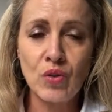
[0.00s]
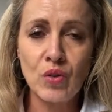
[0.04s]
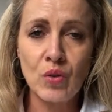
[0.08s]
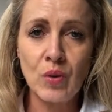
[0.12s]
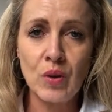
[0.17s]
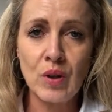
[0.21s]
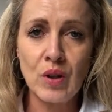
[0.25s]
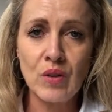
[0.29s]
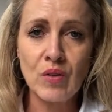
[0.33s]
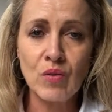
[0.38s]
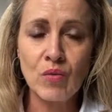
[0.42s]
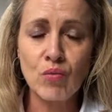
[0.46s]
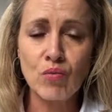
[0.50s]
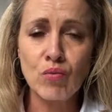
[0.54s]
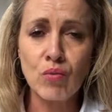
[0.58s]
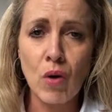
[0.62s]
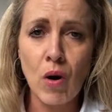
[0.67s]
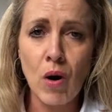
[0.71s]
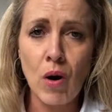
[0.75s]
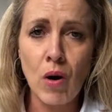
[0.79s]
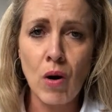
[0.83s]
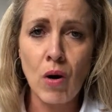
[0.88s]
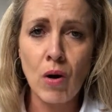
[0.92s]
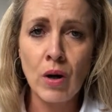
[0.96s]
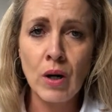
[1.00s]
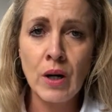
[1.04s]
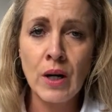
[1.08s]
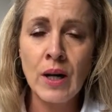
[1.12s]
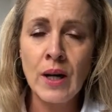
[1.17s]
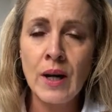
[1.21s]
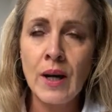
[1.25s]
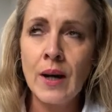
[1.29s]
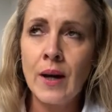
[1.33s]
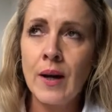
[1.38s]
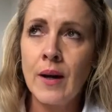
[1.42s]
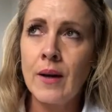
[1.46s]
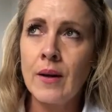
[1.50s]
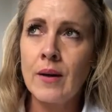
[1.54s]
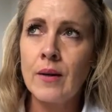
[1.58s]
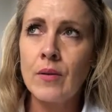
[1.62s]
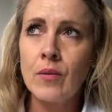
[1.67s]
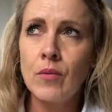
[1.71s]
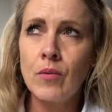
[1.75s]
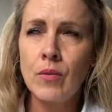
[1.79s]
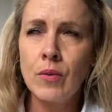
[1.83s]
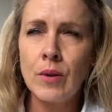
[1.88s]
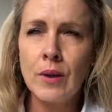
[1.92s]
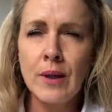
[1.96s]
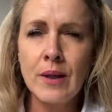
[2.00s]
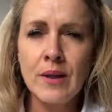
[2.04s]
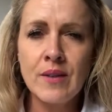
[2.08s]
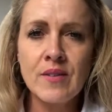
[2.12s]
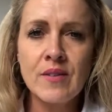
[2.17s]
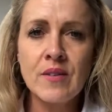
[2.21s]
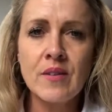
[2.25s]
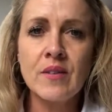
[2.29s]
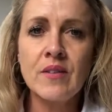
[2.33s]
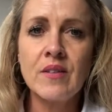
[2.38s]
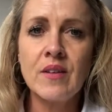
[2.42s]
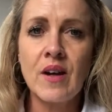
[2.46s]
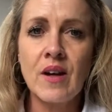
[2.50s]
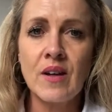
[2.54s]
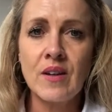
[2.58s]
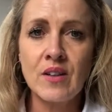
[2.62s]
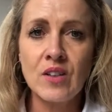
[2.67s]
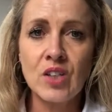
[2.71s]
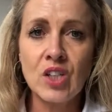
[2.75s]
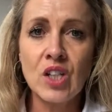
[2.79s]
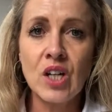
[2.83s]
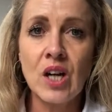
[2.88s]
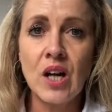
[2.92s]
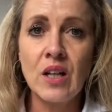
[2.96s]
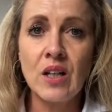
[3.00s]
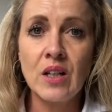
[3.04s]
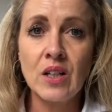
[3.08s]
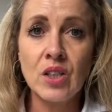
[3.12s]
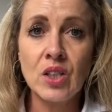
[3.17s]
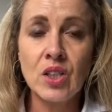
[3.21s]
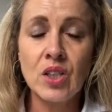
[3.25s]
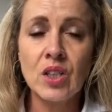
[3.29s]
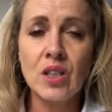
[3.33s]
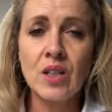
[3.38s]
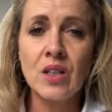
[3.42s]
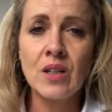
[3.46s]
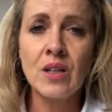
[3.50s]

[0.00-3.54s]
doing is wrong, really sit down and challenge